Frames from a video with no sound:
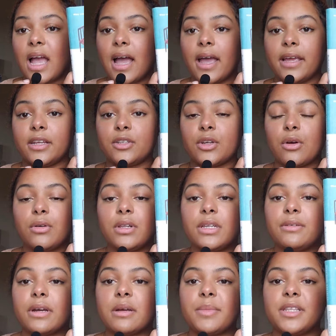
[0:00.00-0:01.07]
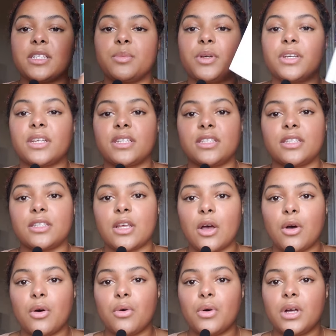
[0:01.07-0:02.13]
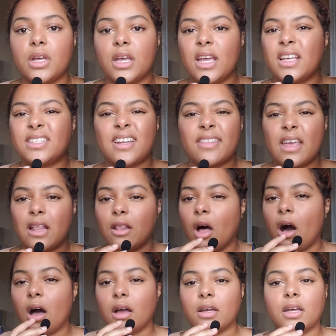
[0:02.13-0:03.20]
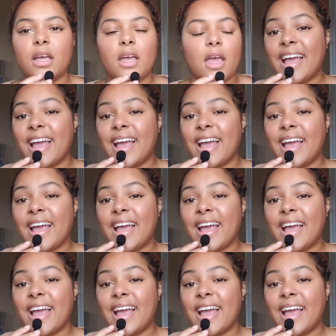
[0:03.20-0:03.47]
I totally recommend this book. It's not that long.